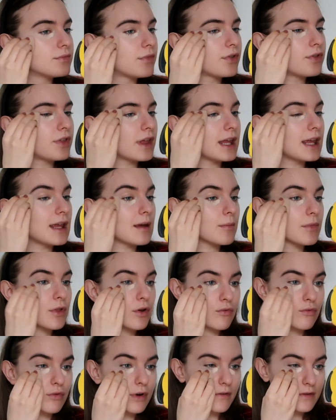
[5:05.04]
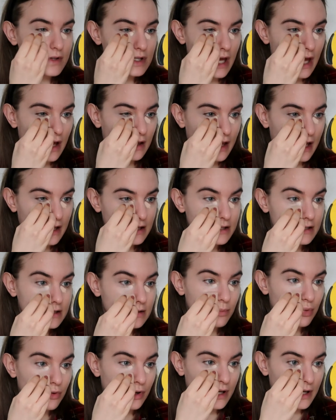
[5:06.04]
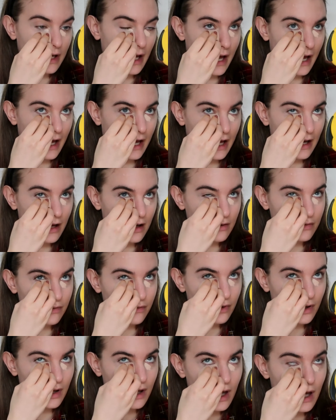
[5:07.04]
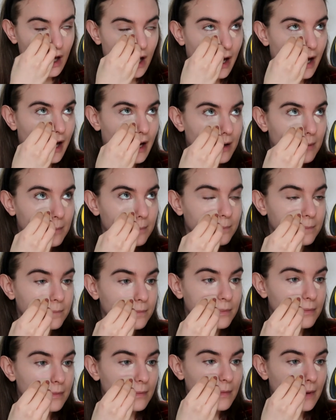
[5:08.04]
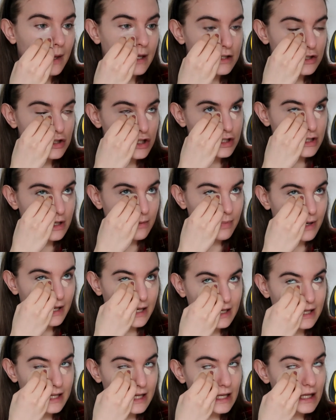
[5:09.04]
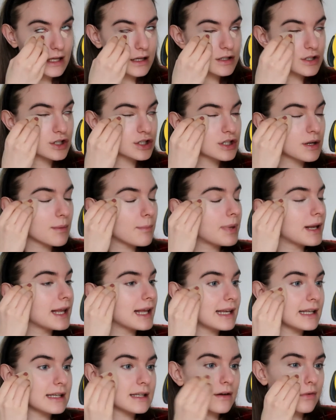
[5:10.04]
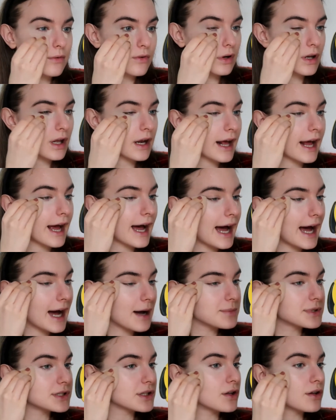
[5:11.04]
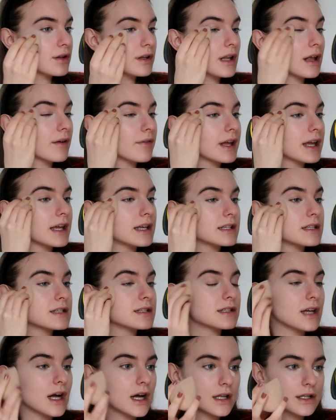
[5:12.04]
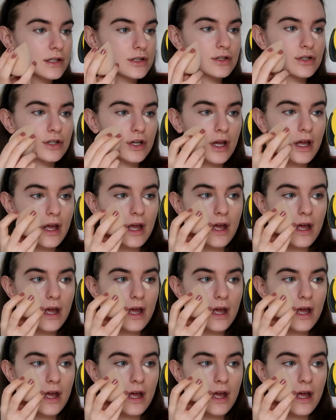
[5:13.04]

theme that Riverdale and Sabrina have. It's just completely different, and I absolutely love it. It's such